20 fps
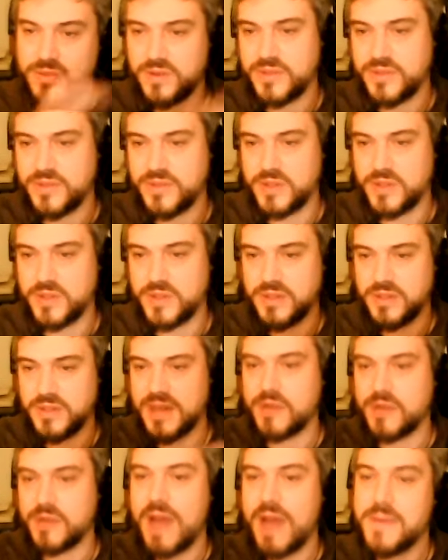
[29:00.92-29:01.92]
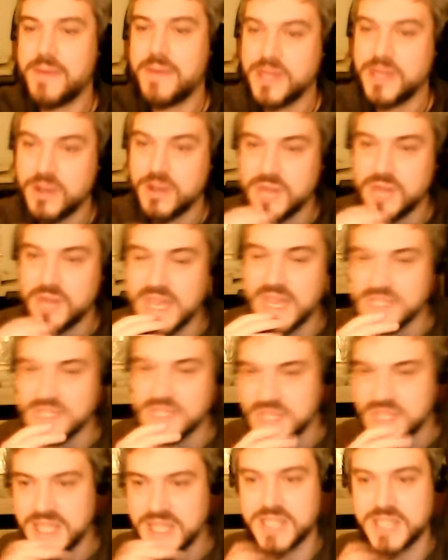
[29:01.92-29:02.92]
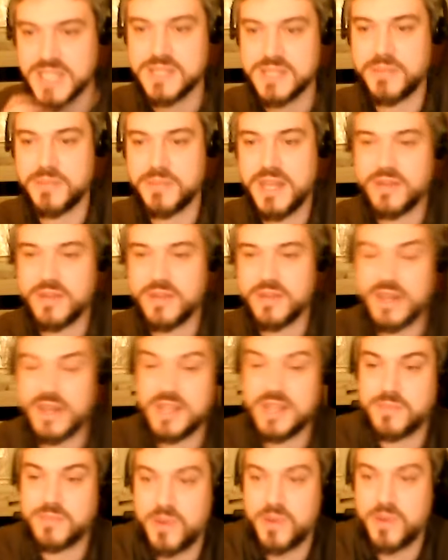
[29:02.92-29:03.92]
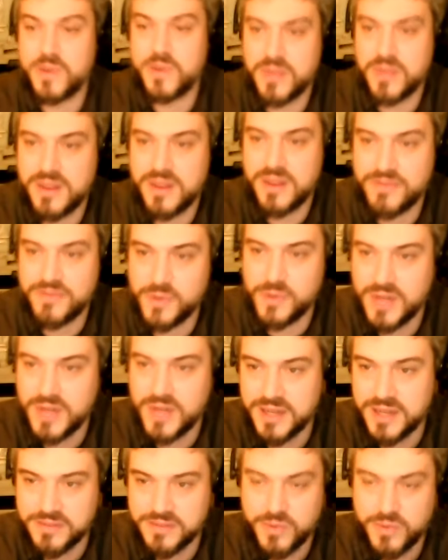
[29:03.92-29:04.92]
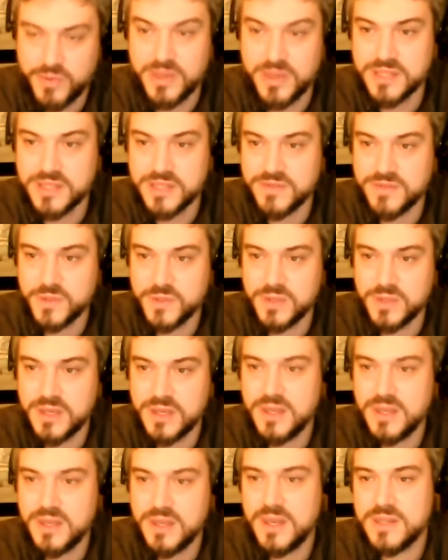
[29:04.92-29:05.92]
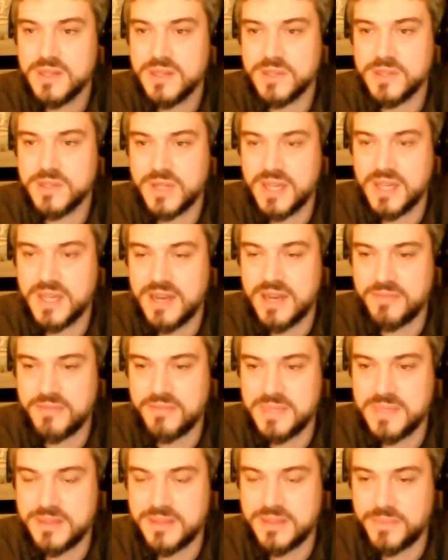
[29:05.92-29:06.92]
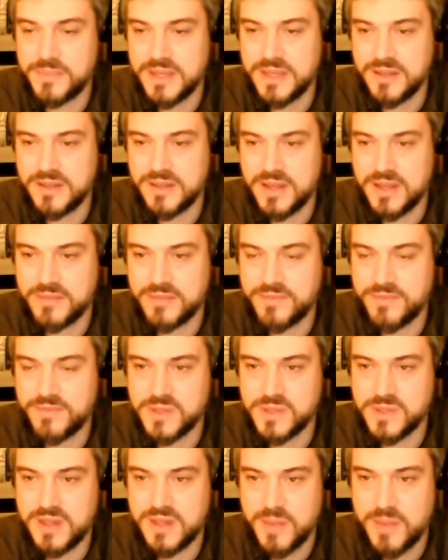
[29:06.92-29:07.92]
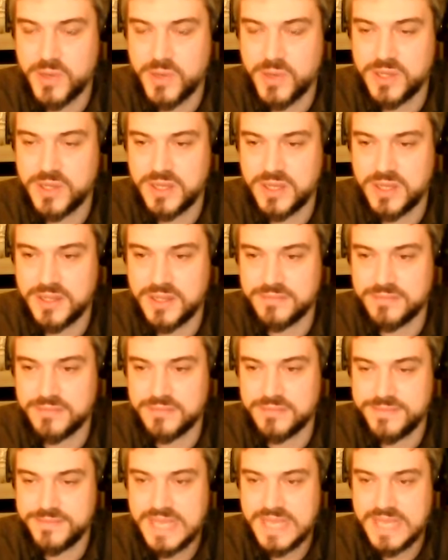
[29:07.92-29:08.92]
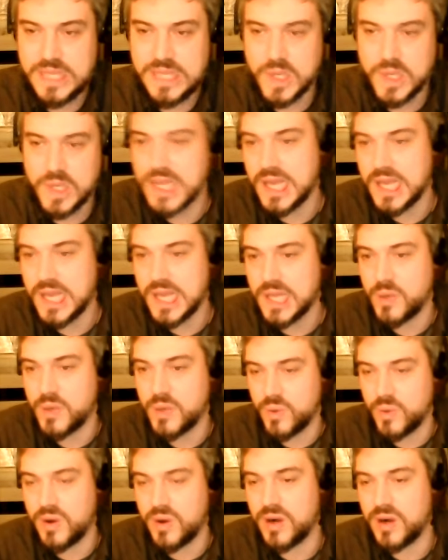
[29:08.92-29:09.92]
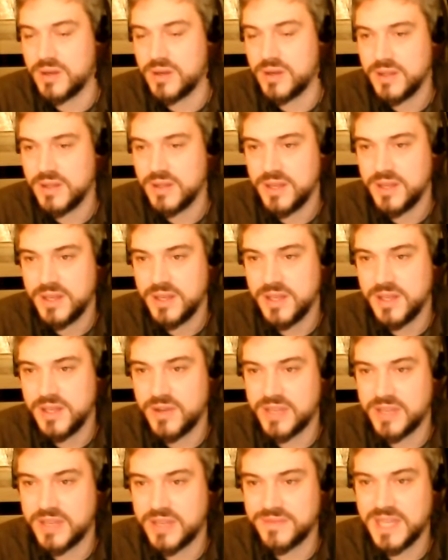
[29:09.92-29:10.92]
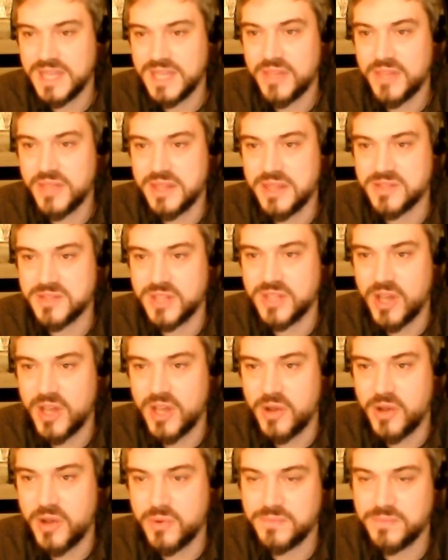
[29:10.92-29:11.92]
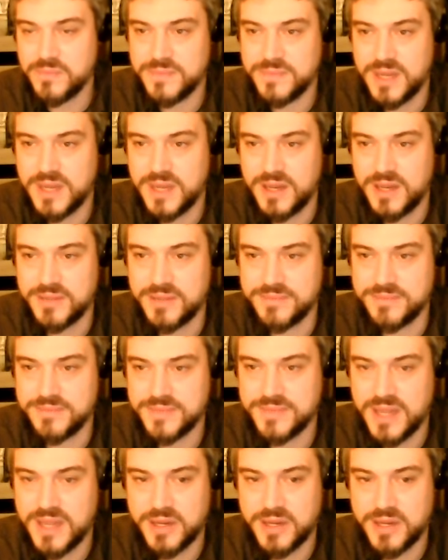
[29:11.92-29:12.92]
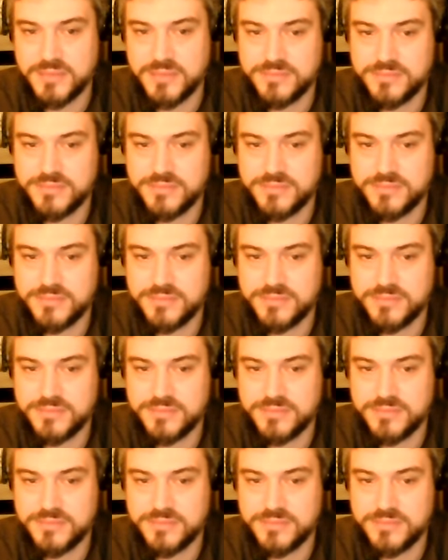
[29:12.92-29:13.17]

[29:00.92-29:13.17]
of a little kind of grab and go case, I think is the plan, that has both their food and Maria's food. So it can kind of be something that folks in the neighborhood can either eat in or get things to go that are